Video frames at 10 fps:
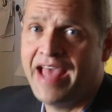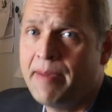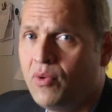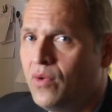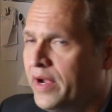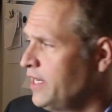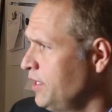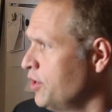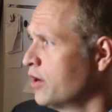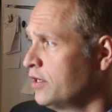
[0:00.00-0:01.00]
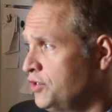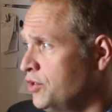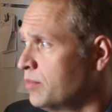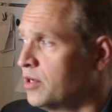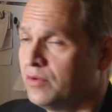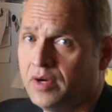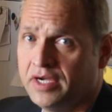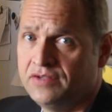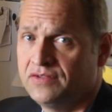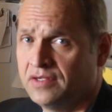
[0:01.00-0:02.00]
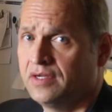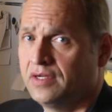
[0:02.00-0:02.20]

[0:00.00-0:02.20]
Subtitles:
that point, your tumor was